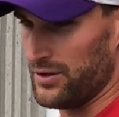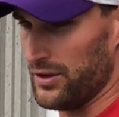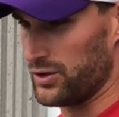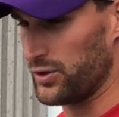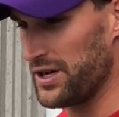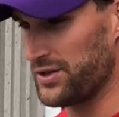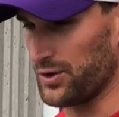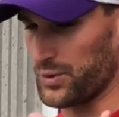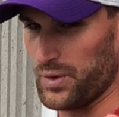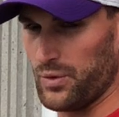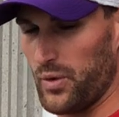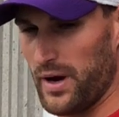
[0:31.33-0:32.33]
the tracers
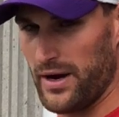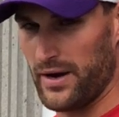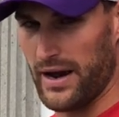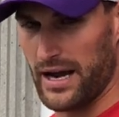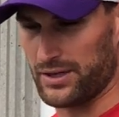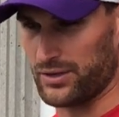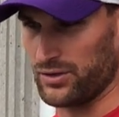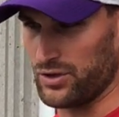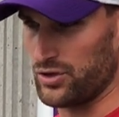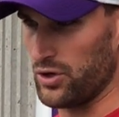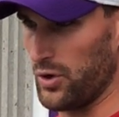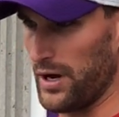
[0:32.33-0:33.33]
we wear actually
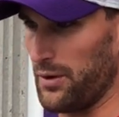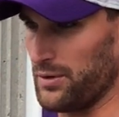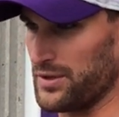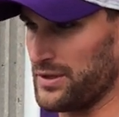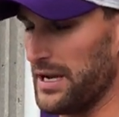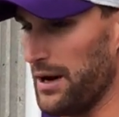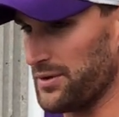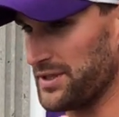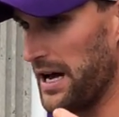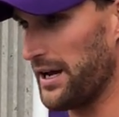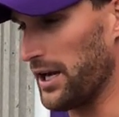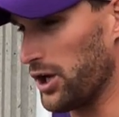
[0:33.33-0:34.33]
showed I was
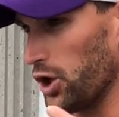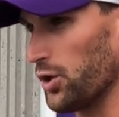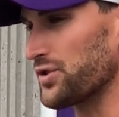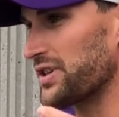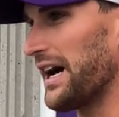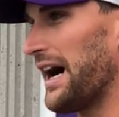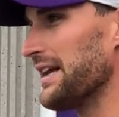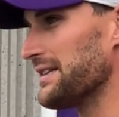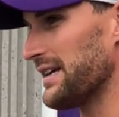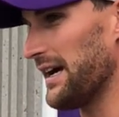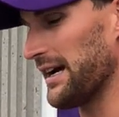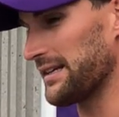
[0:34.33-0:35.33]
not a close
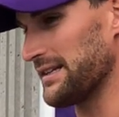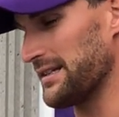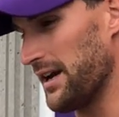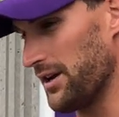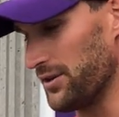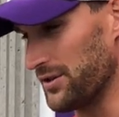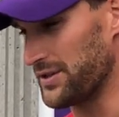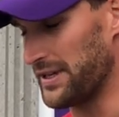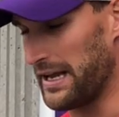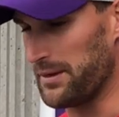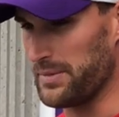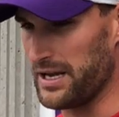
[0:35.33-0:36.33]
contact, as I
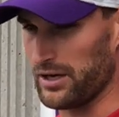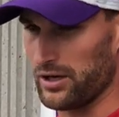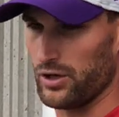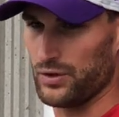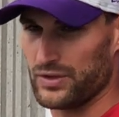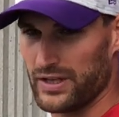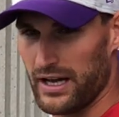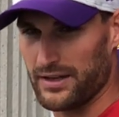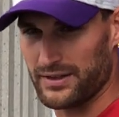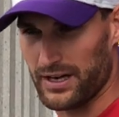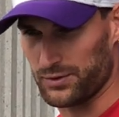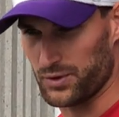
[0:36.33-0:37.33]
understand being a close
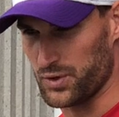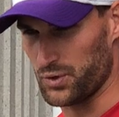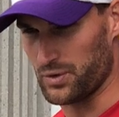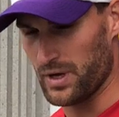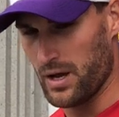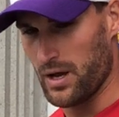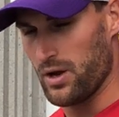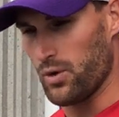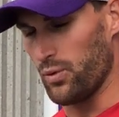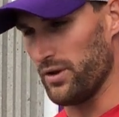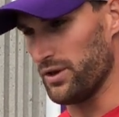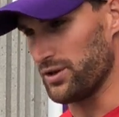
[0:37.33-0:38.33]
contact, which
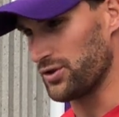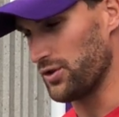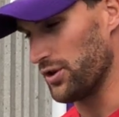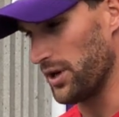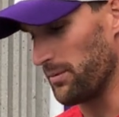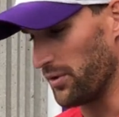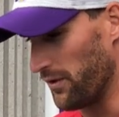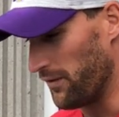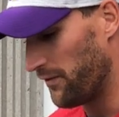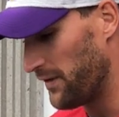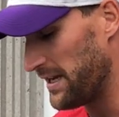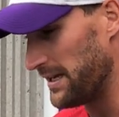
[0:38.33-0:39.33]
is within a certain number of
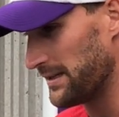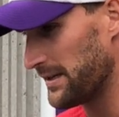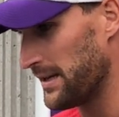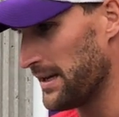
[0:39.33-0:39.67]
feet.